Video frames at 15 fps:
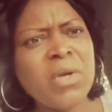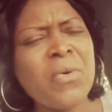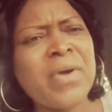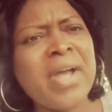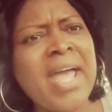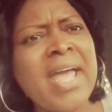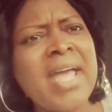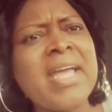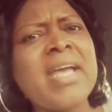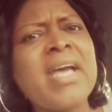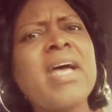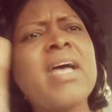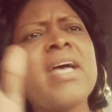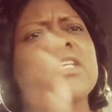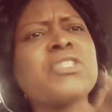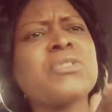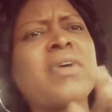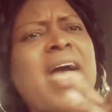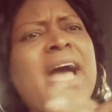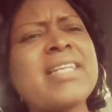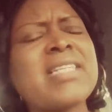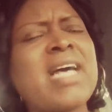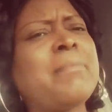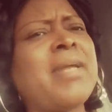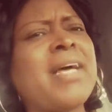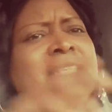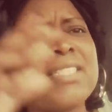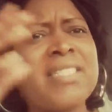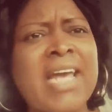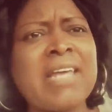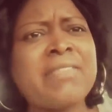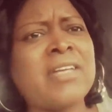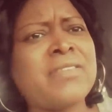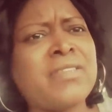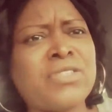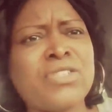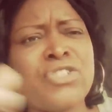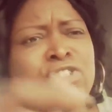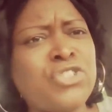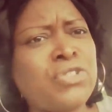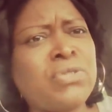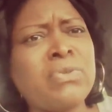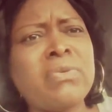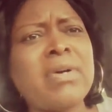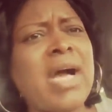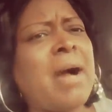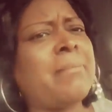Okay, so guys, I'm not saying that this is you.